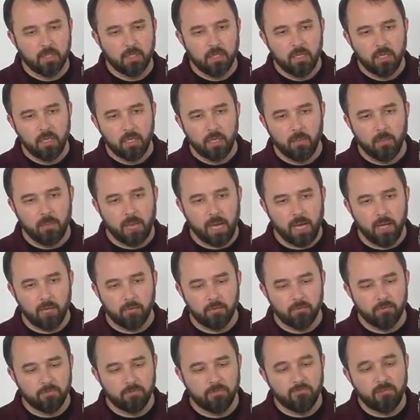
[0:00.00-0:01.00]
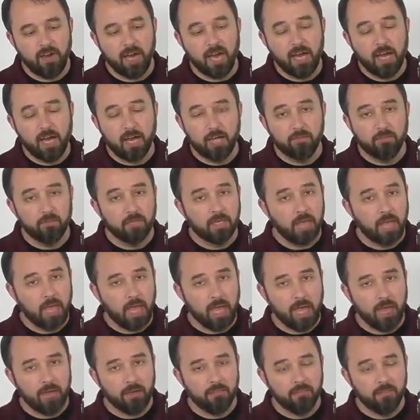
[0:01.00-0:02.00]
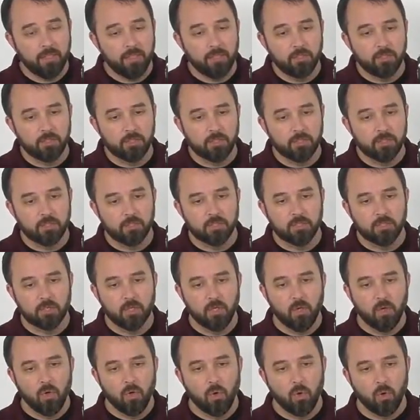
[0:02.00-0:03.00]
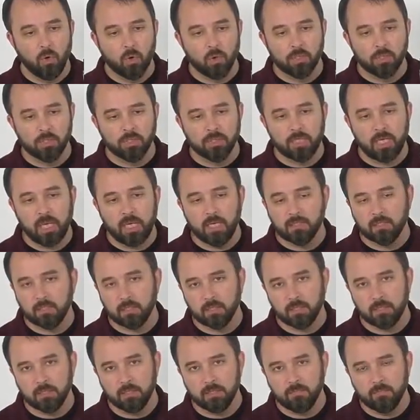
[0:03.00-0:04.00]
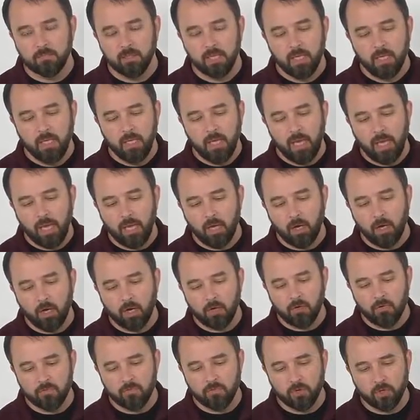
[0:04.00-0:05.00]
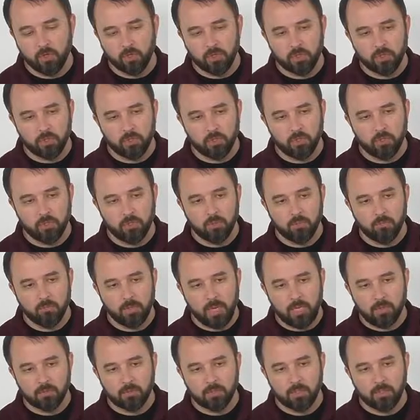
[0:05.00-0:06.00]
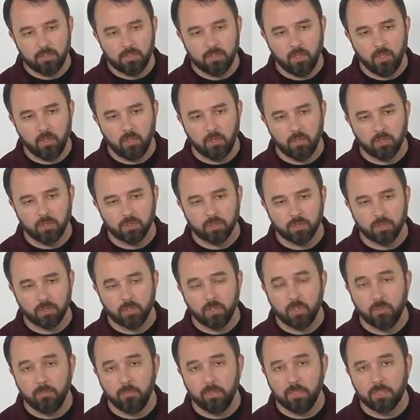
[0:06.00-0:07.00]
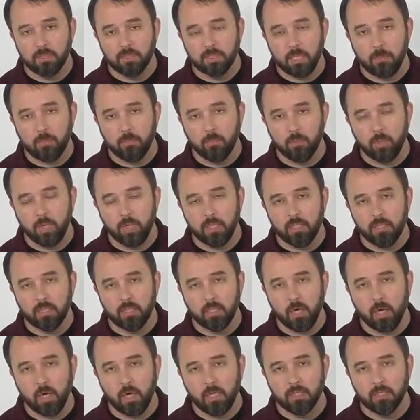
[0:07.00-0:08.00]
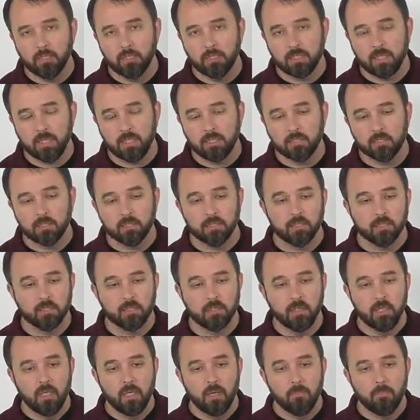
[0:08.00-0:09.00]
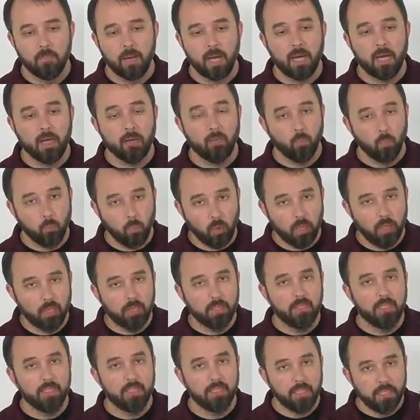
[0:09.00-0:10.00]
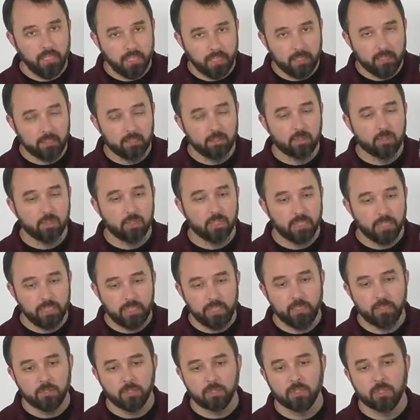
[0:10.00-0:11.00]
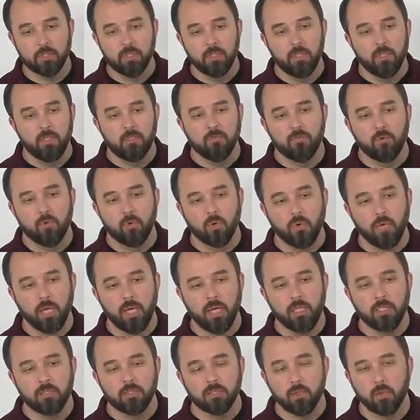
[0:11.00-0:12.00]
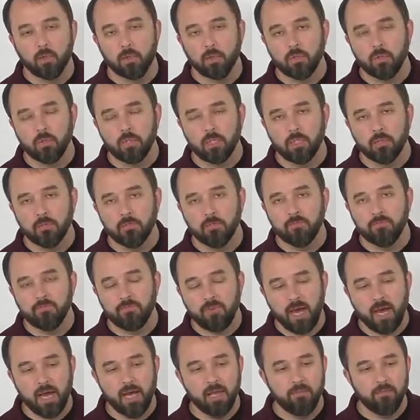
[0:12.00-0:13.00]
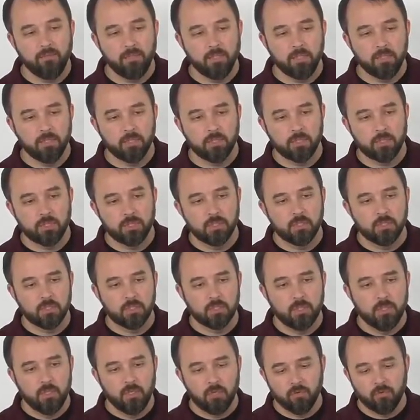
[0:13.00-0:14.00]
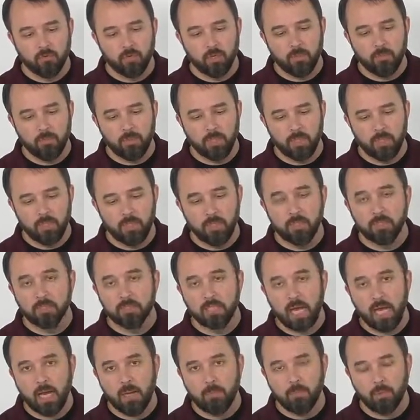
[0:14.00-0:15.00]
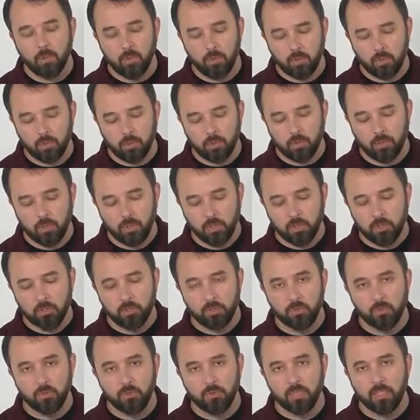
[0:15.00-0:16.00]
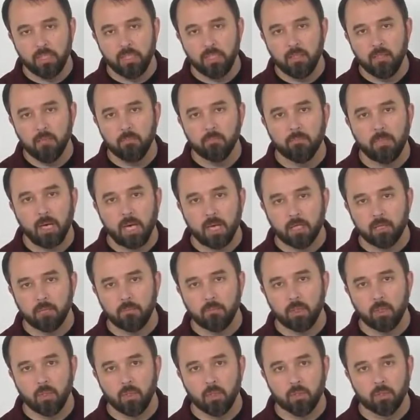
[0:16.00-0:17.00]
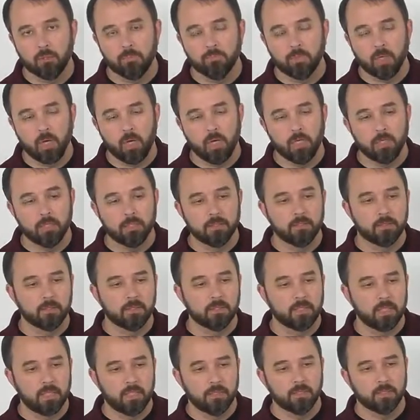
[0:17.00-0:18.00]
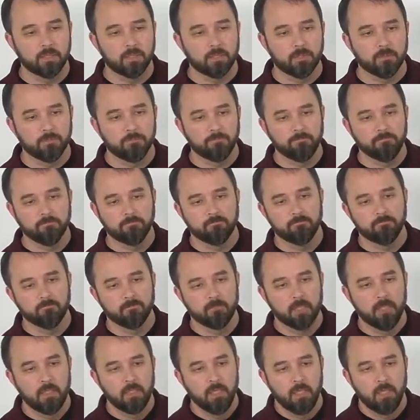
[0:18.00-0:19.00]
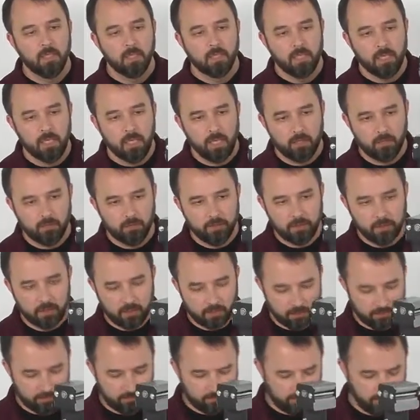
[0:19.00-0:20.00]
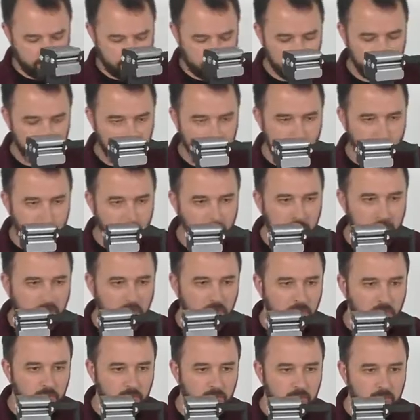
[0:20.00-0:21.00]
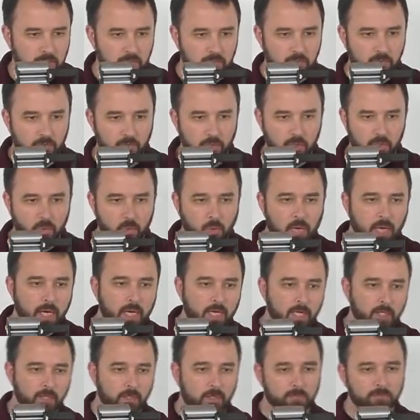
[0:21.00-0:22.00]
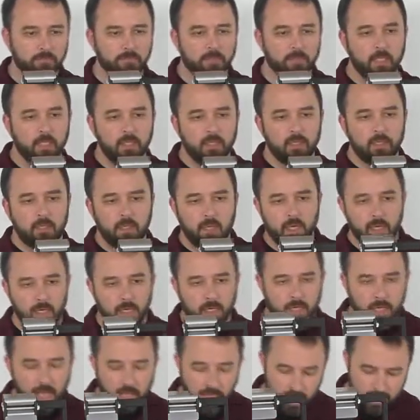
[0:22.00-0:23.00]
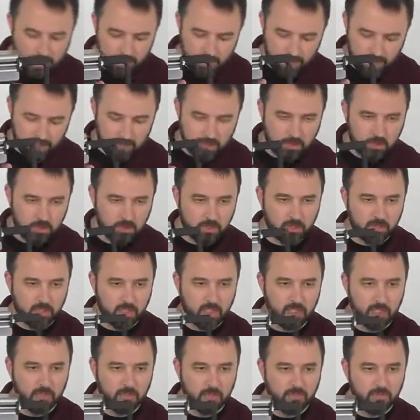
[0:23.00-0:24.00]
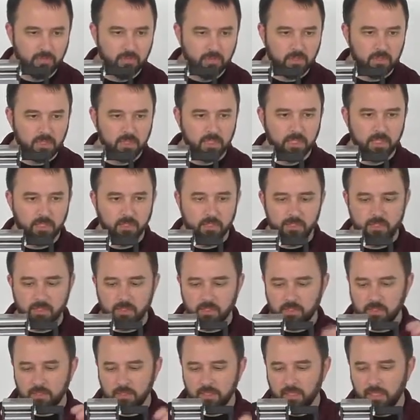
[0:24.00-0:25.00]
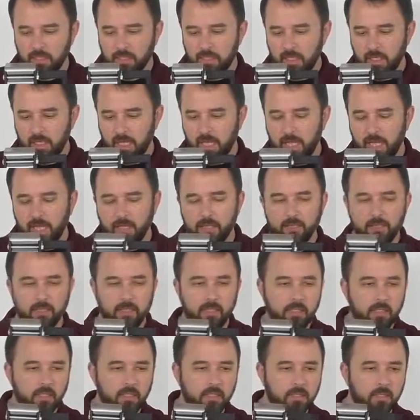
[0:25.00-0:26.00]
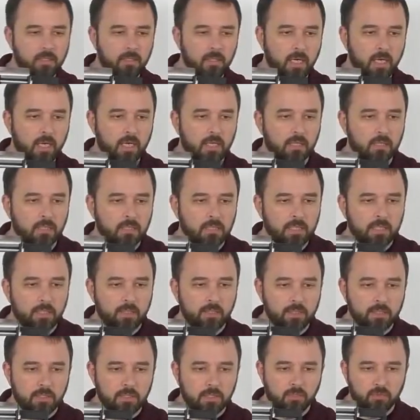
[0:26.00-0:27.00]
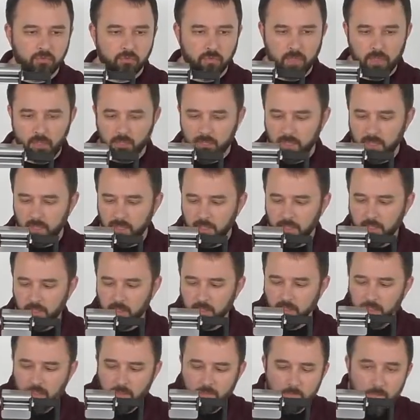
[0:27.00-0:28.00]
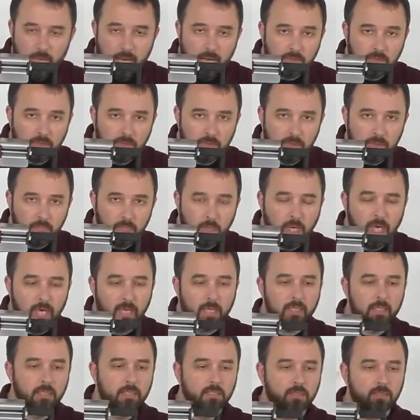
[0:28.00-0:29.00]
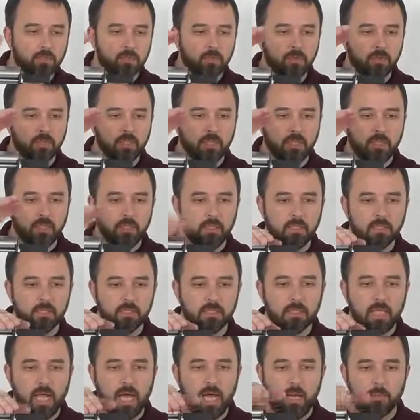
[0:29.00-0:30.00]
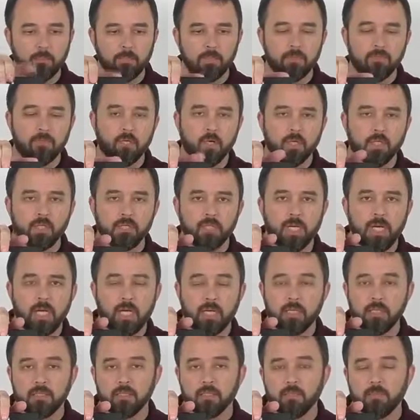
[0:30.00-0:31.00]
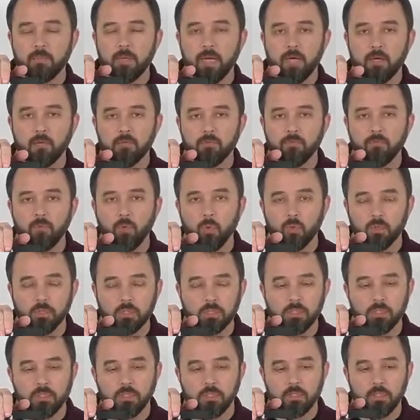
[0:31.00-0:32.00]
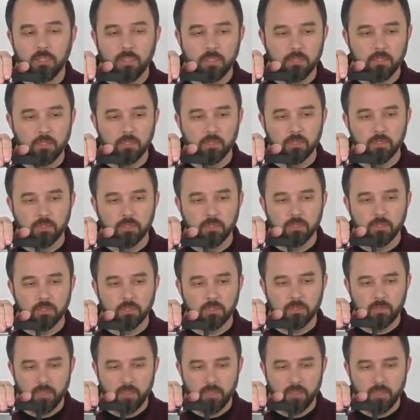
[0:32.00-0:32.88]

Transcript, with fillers: about five and a half inches horizontally. And our vertical mounting holes are going to be separated on center by one inch each for a total of five inches from the top hole to the bottom hole on center. Now the installation does require uh, eight inches of clearance and the uh, clearance from the mounting bracket to the top of our jack is about 14 inches.